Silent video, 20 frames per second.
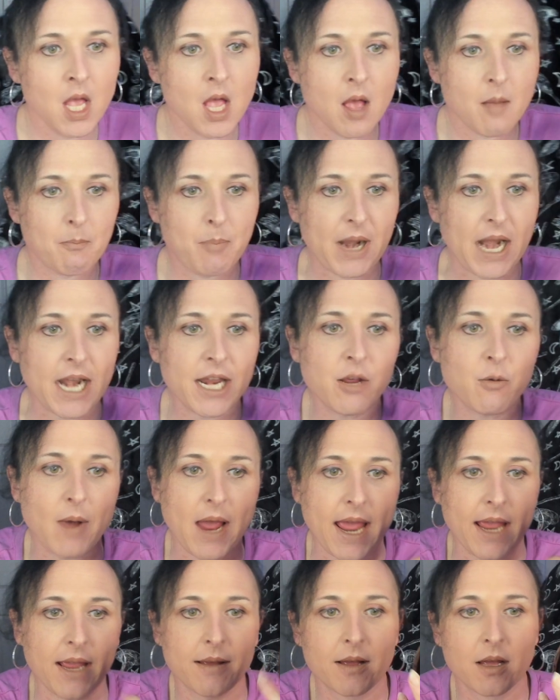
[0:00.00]
But
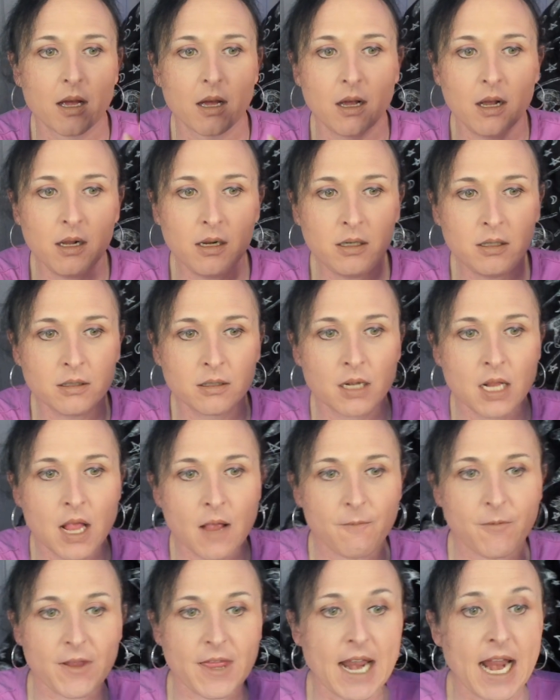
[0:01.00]
anyway, for
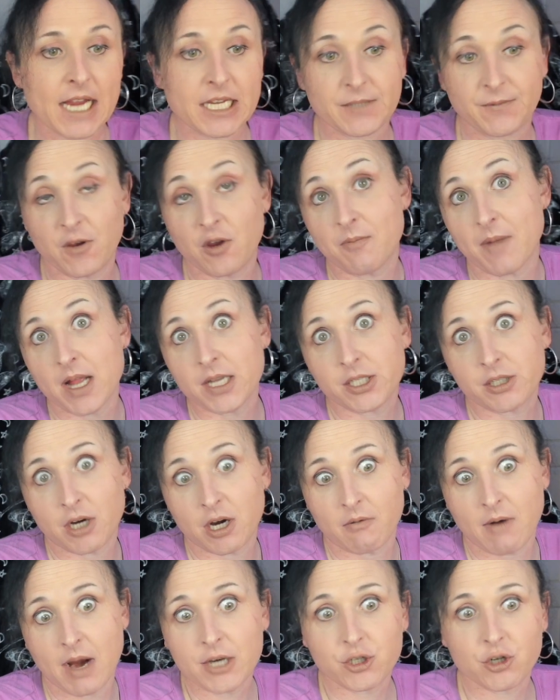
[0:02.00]
the next few months during
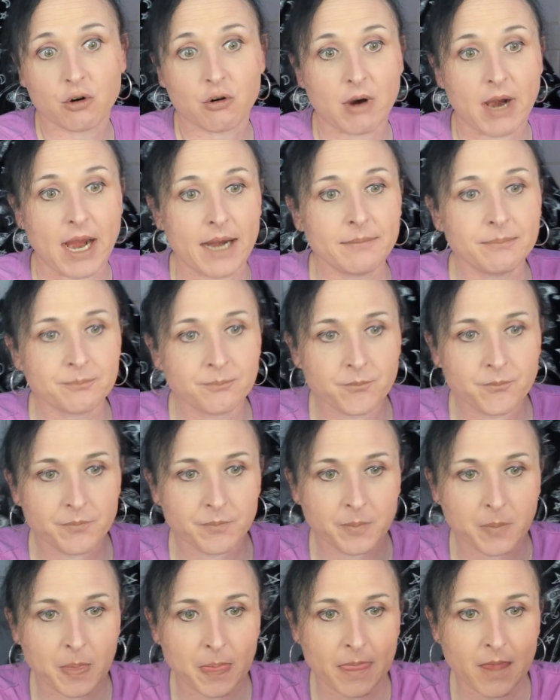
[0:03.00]
retrograde,
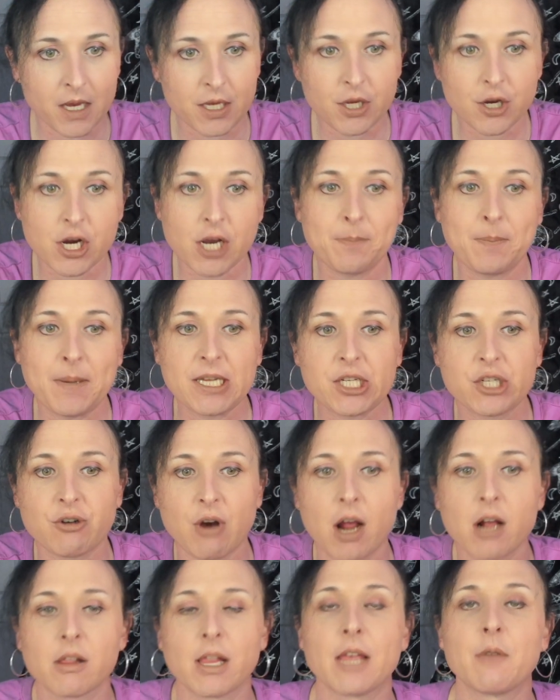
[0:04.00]
you could be
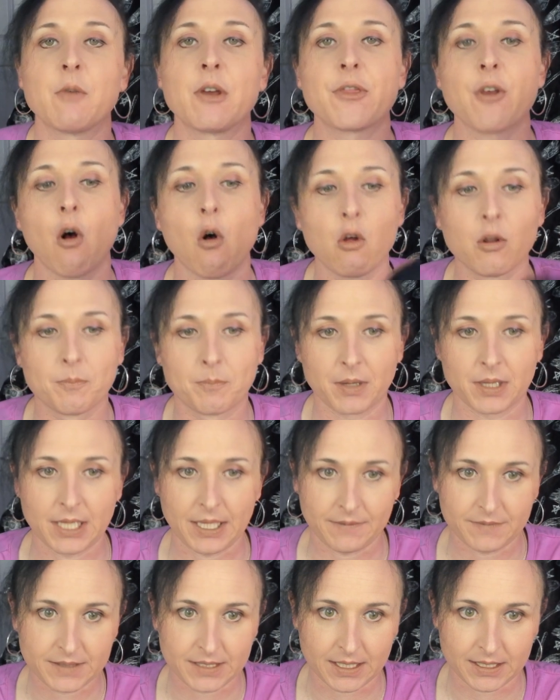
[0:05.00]
struggling with old
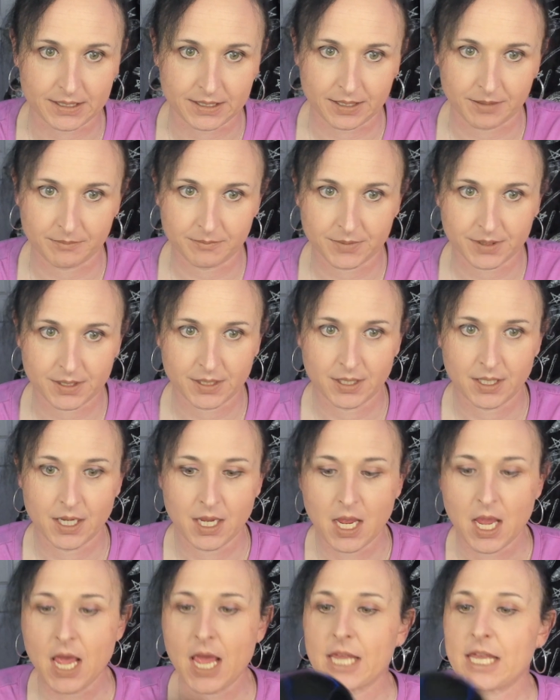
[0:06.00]
belief systems.
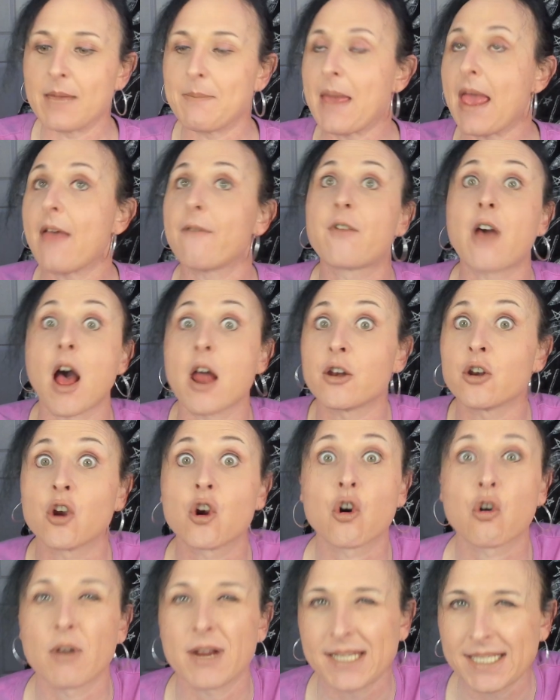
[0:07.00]
You may have gotten
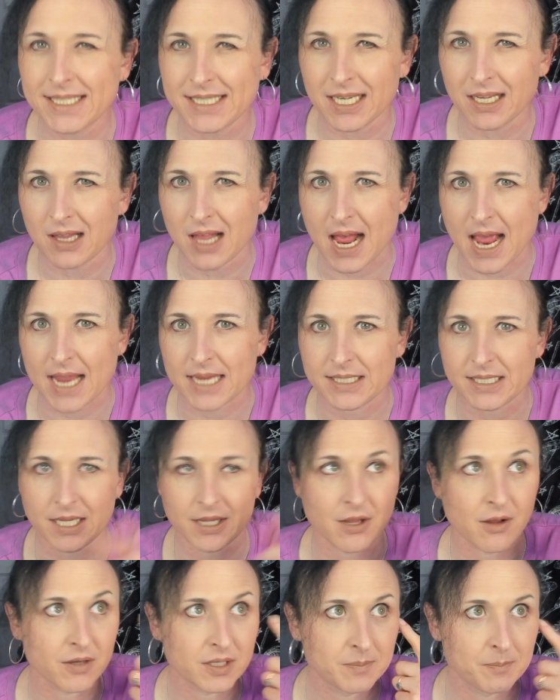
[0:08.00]
crystallized in
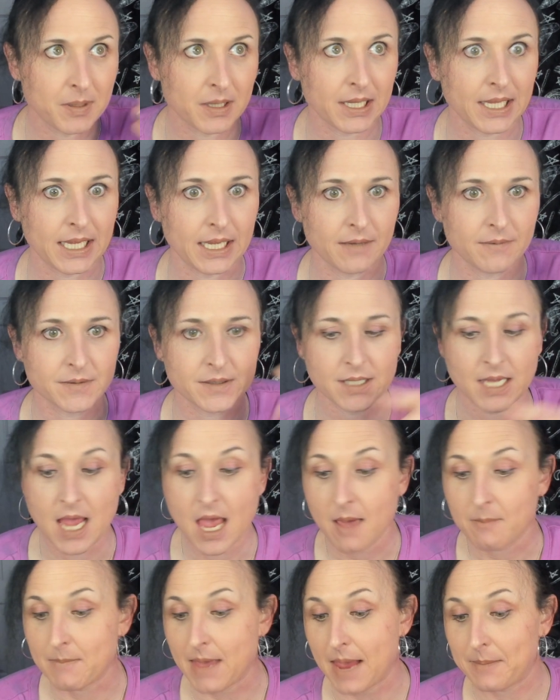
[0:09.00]
those beliefs.
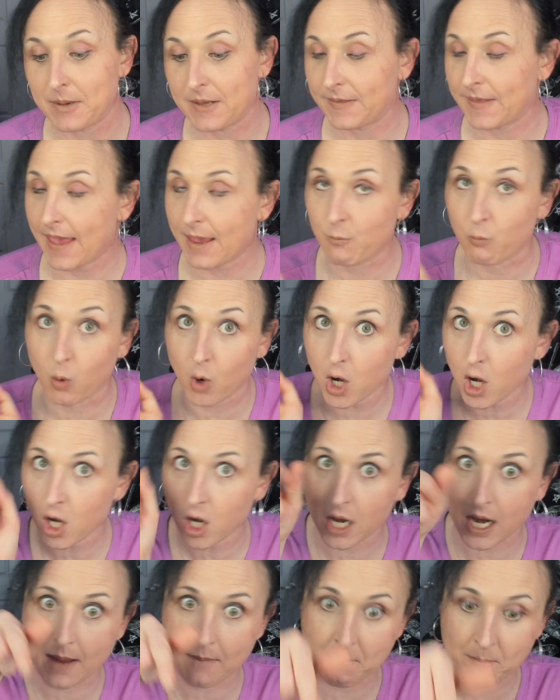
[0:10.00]
Maybe they
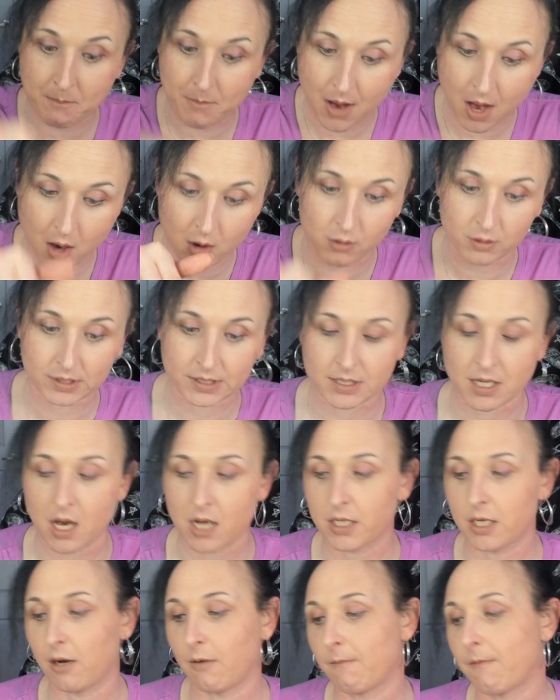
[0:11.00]
were imposed on
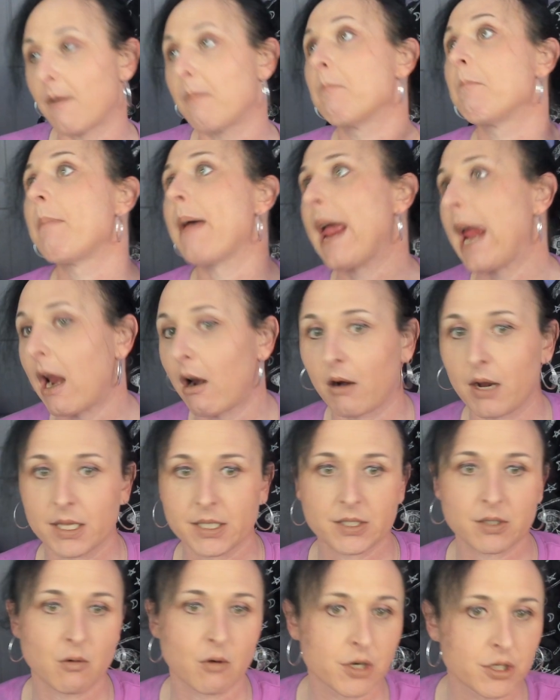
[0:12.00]
you from
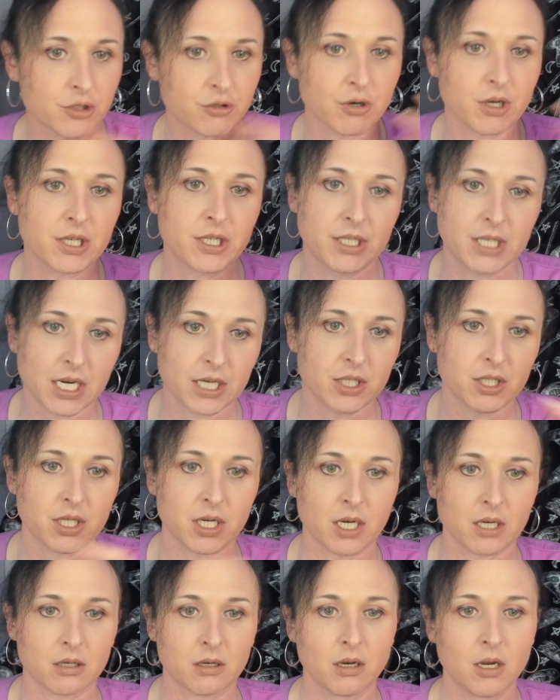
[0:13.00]
parents or
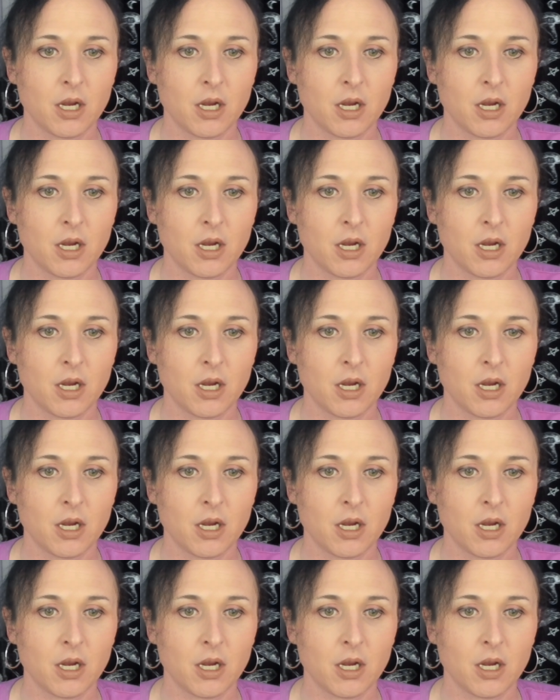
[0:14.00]
tradition,